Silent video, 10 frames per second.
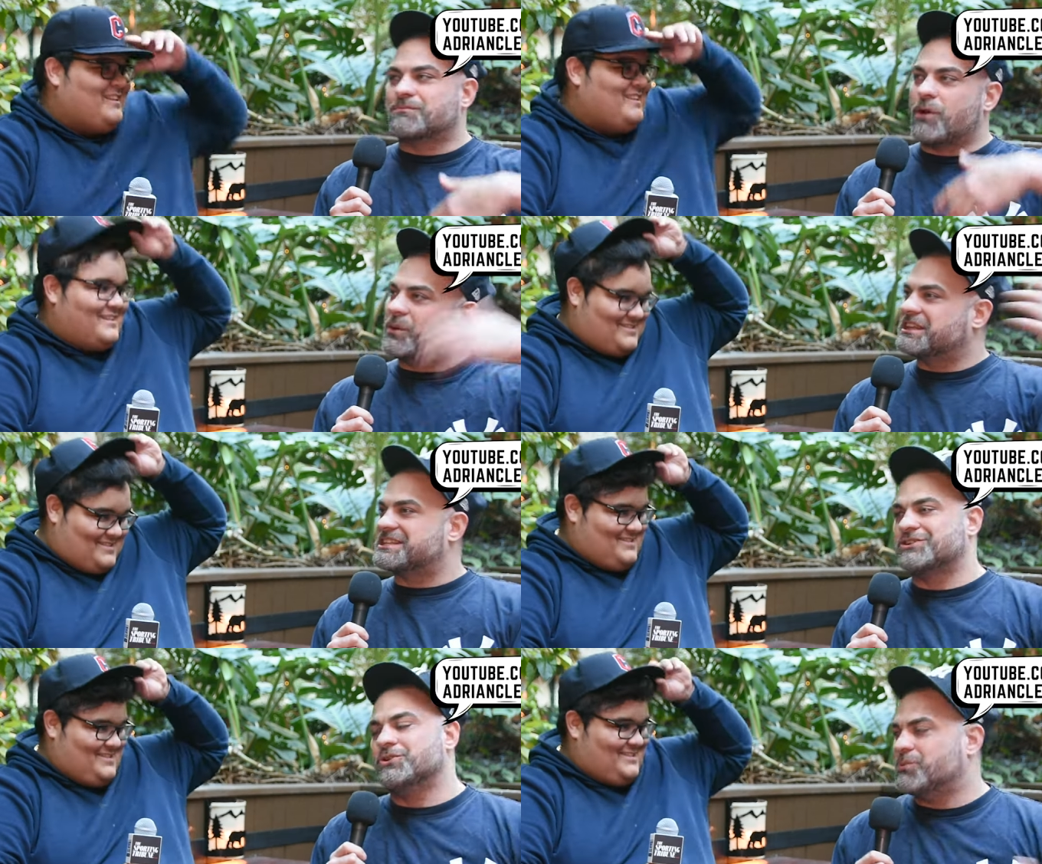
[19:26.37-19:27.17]
Speaker 1: bro. we
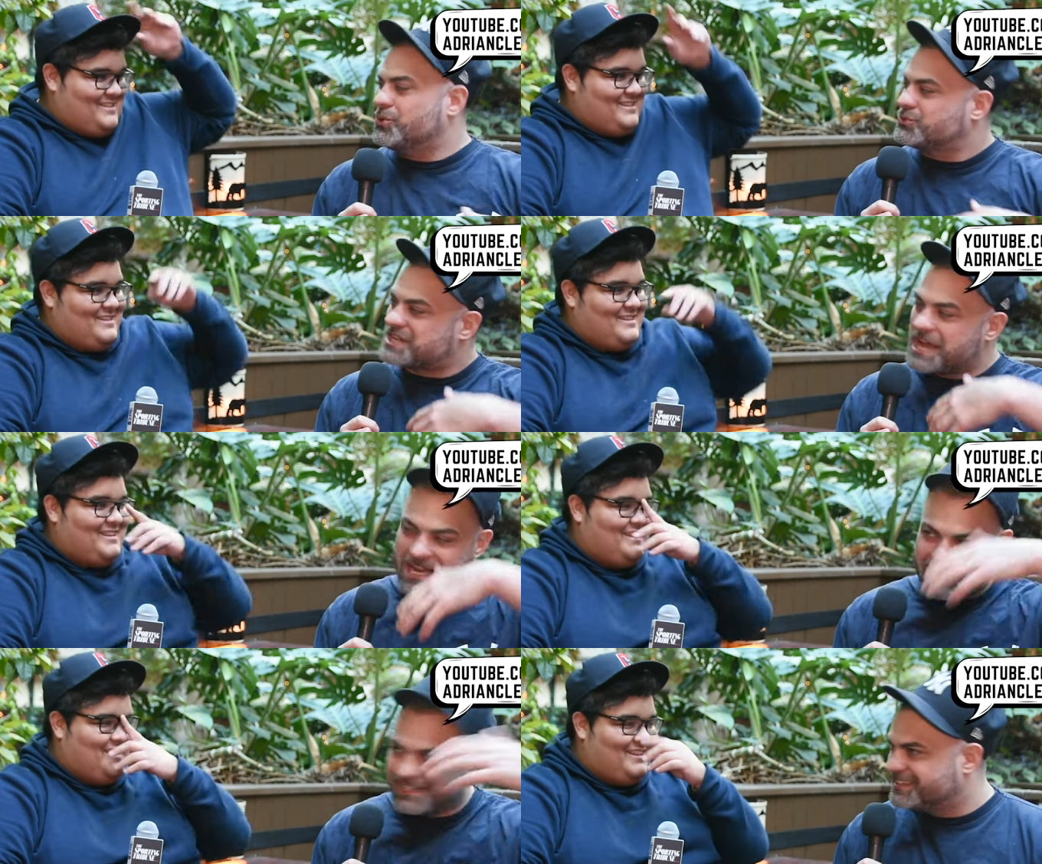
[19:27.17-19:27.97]
listened to Wu
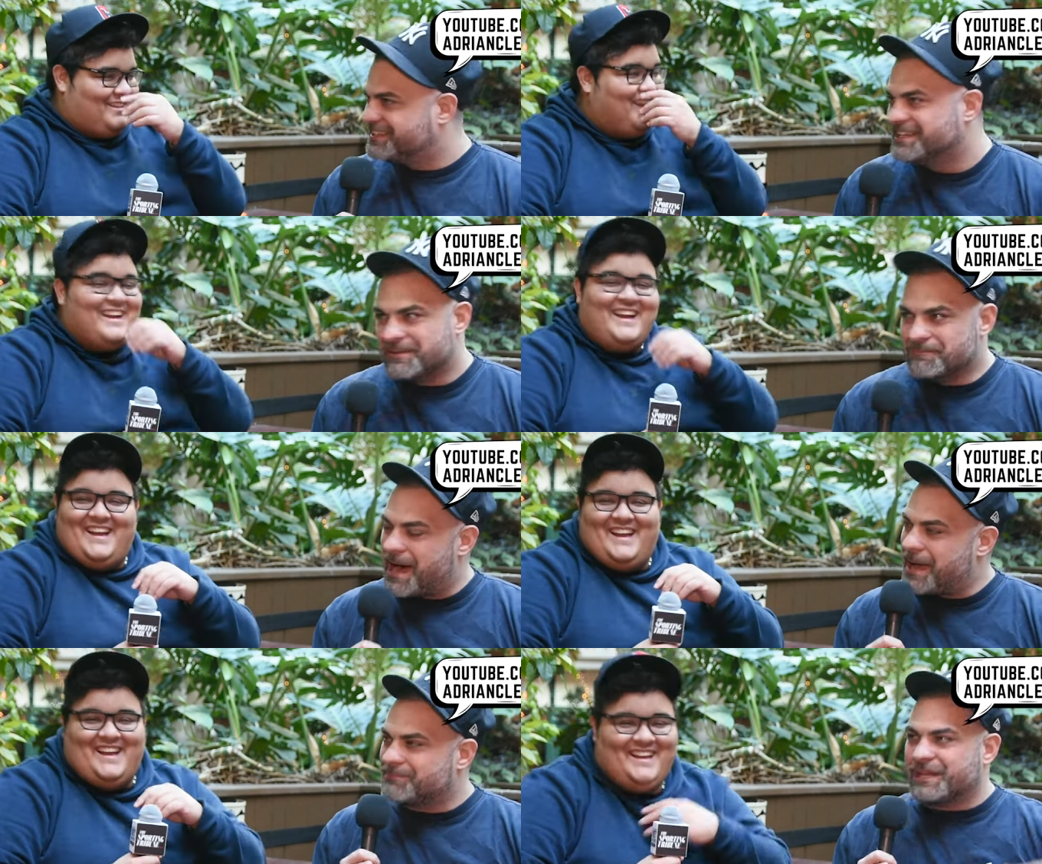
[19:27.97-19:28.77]
Tang.
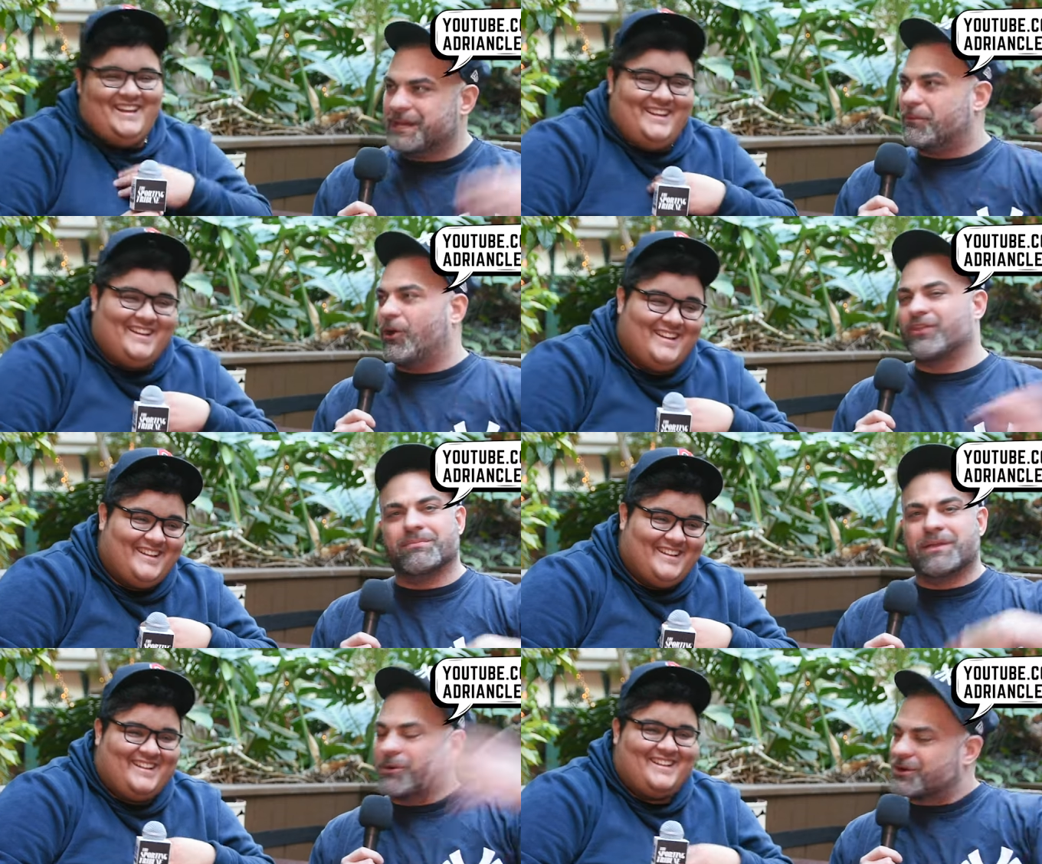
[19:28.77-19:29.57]
Mobb Deep, all
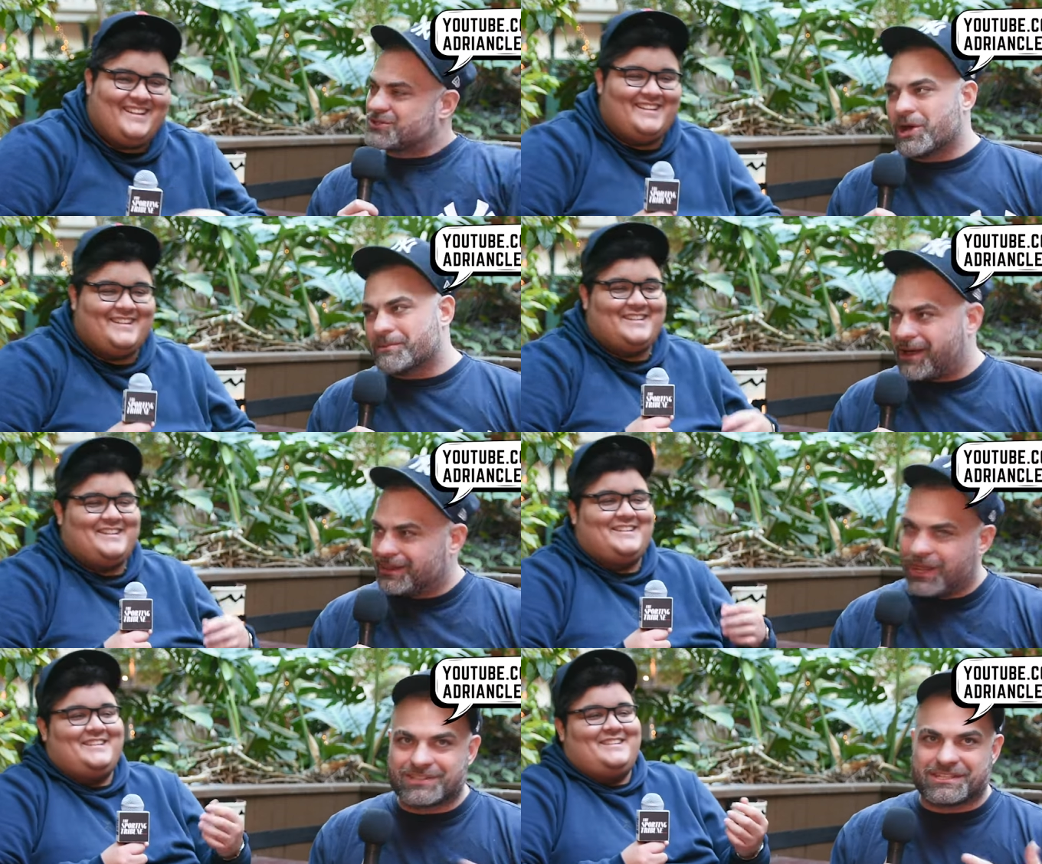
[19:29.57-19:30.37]
them. They weren't talking
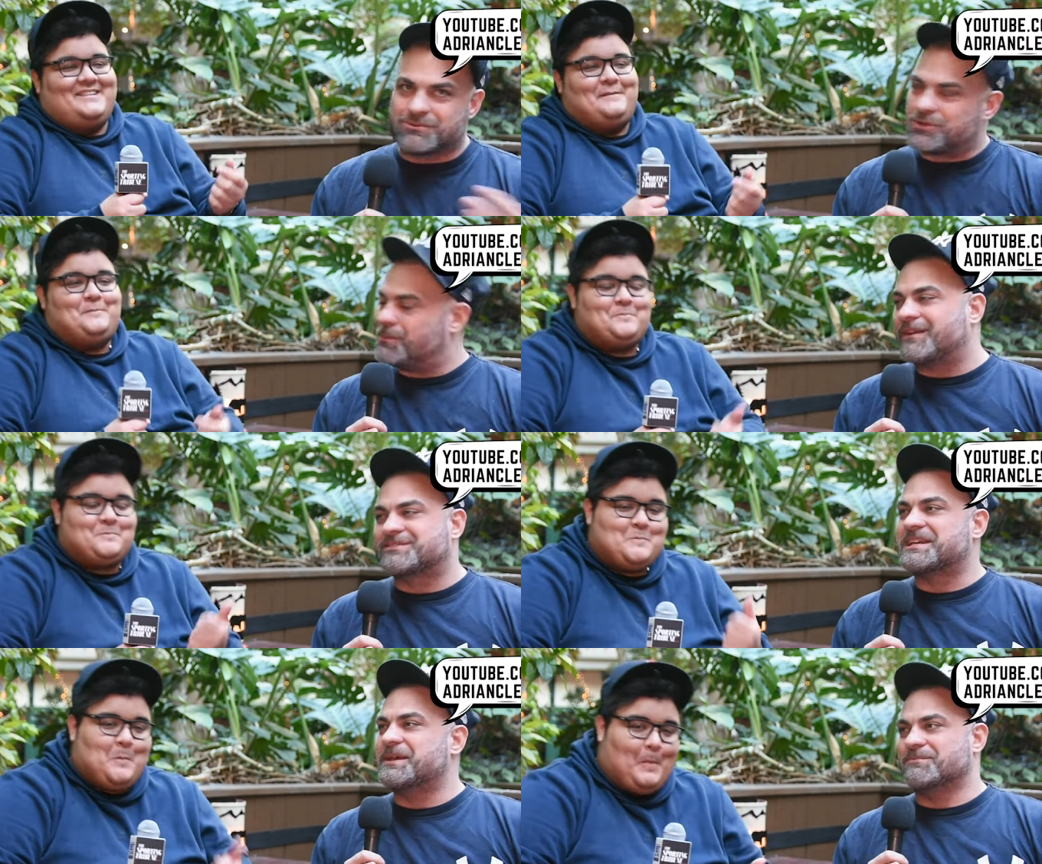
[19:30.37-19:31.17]
about Lugz. They were talking
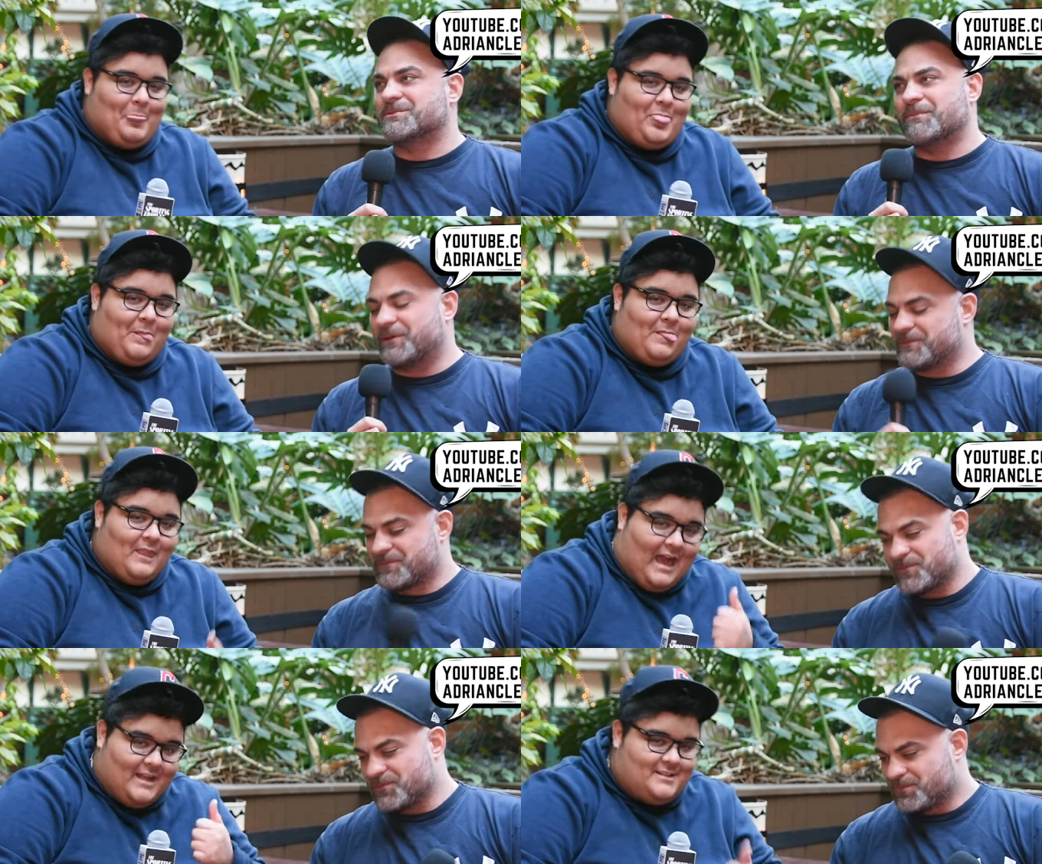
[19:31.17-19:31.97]
about Tim's, man.
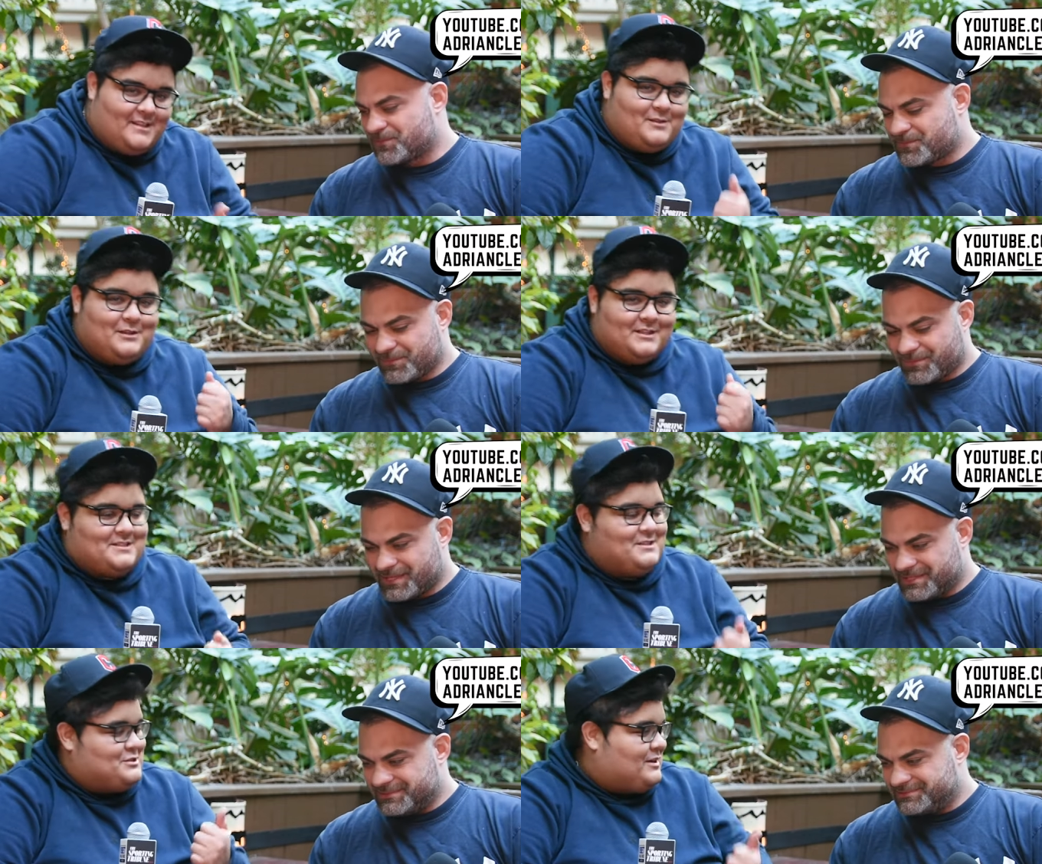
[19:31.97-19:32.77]
Speaker 2: I did
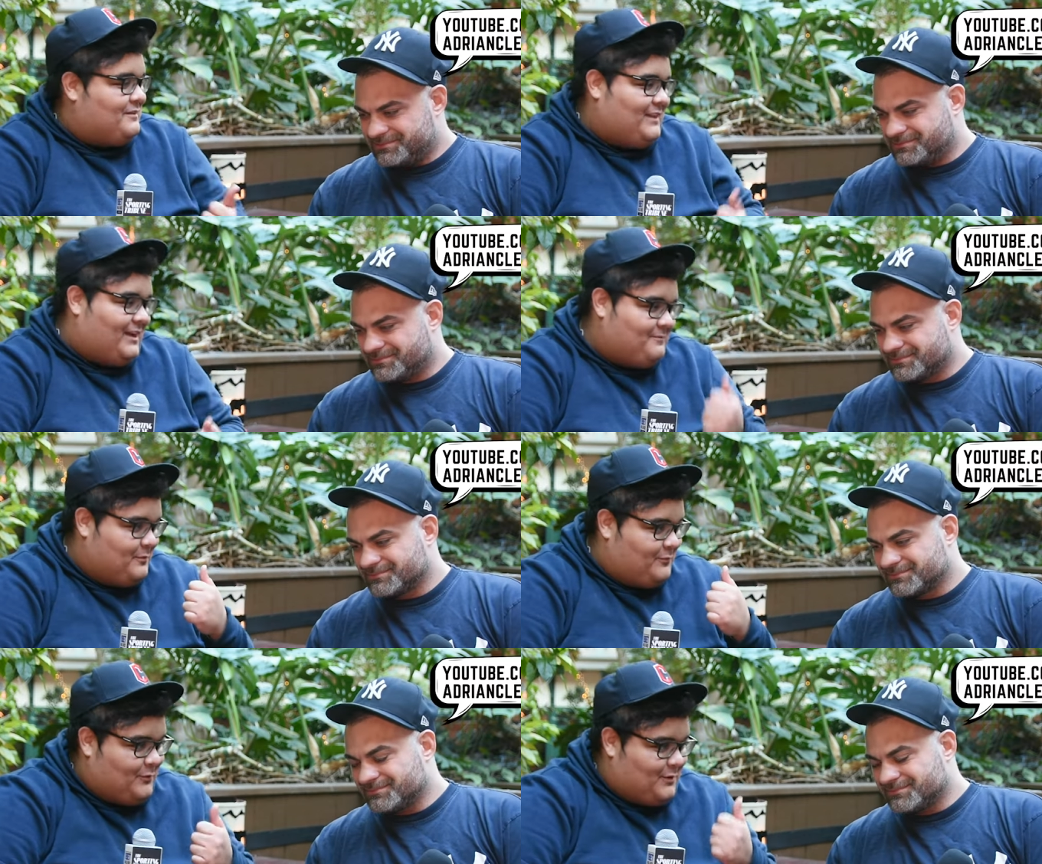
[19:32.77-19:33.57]
listen to Trife Life
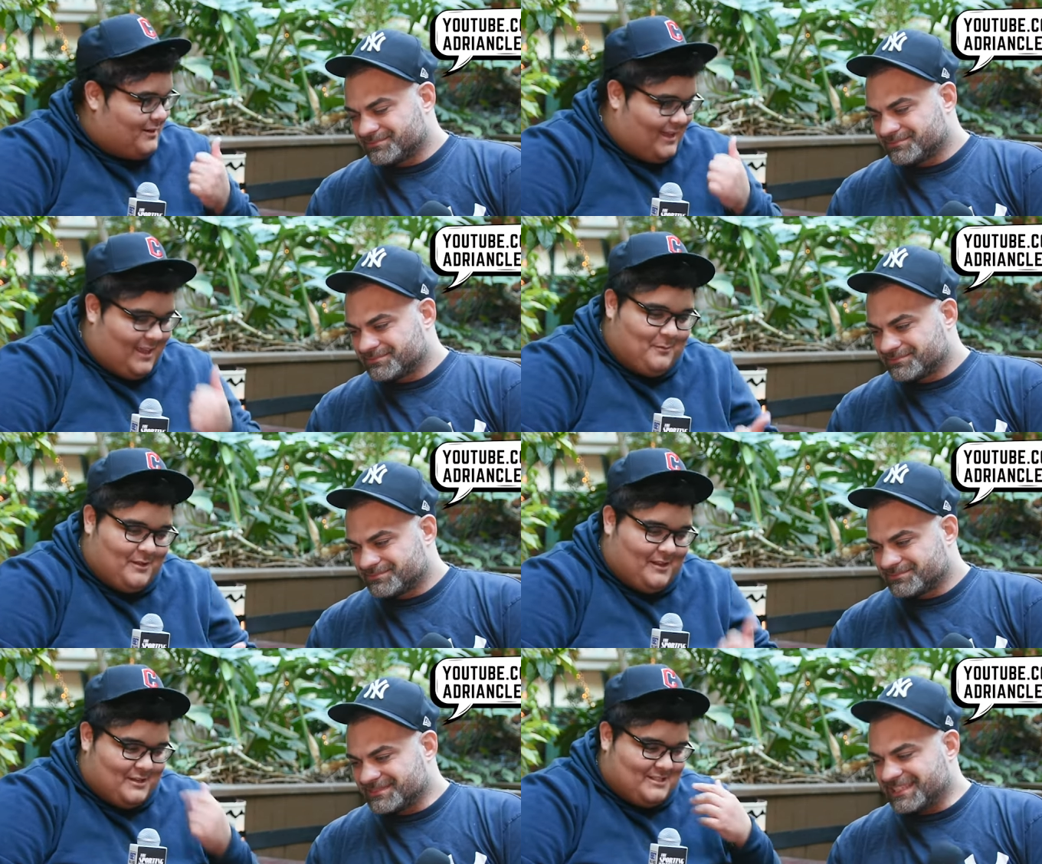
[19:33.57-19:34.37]
before I came
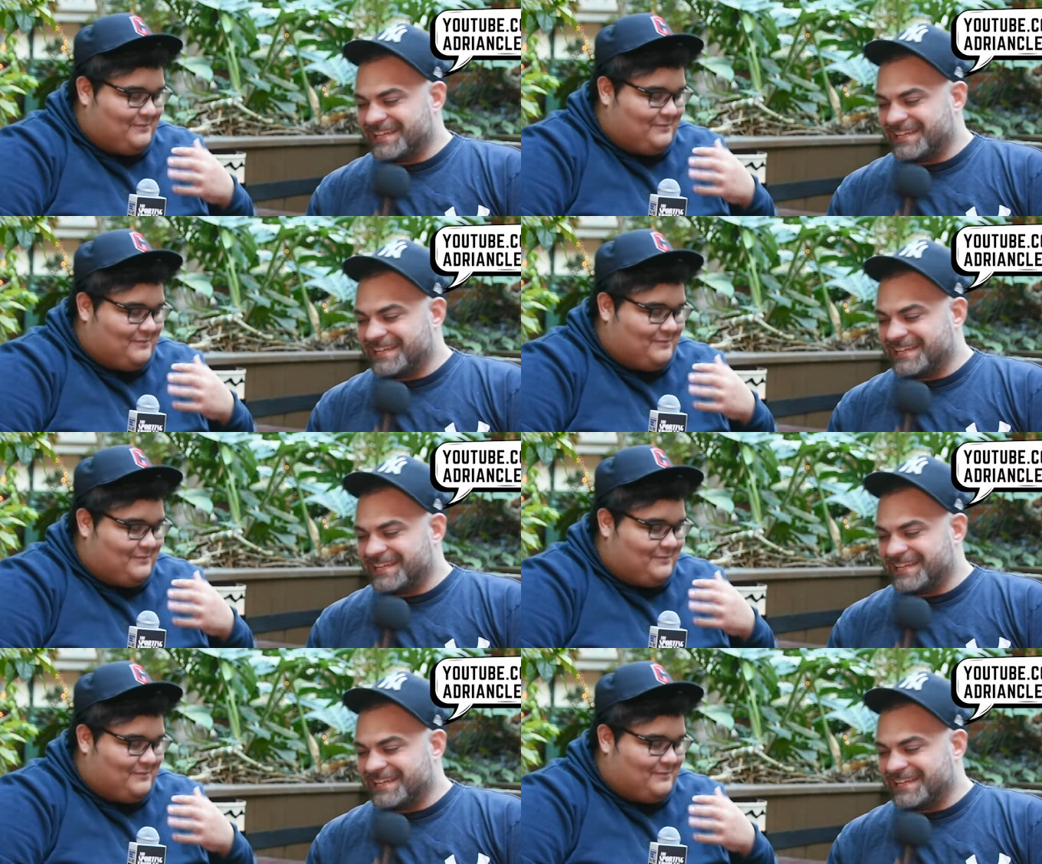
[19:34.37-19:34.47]
in here because
Speaker 1: I